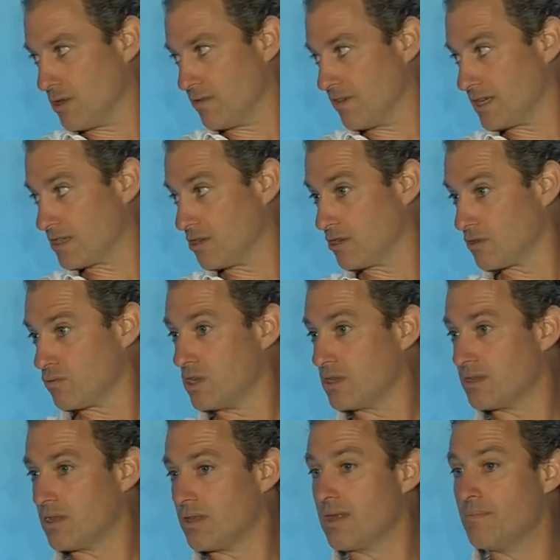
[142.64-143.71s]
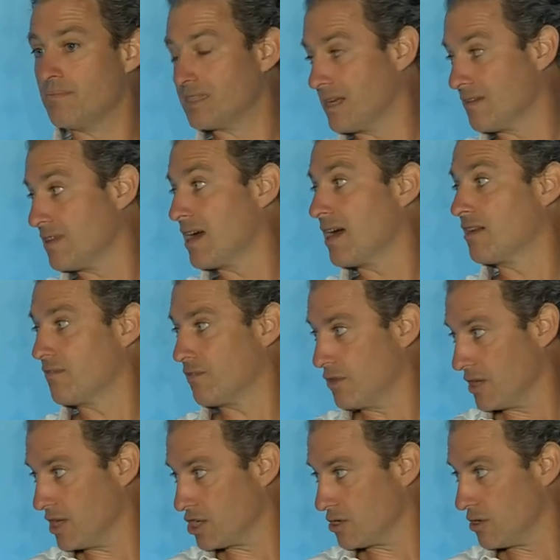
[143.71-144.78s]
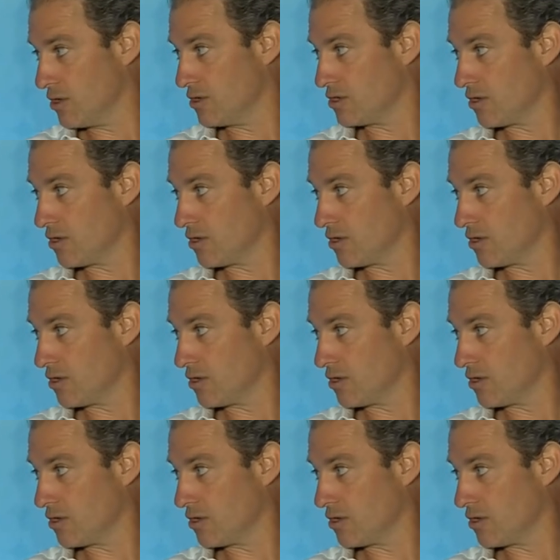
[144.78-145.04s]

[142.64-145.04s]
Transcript: investors, they had foundations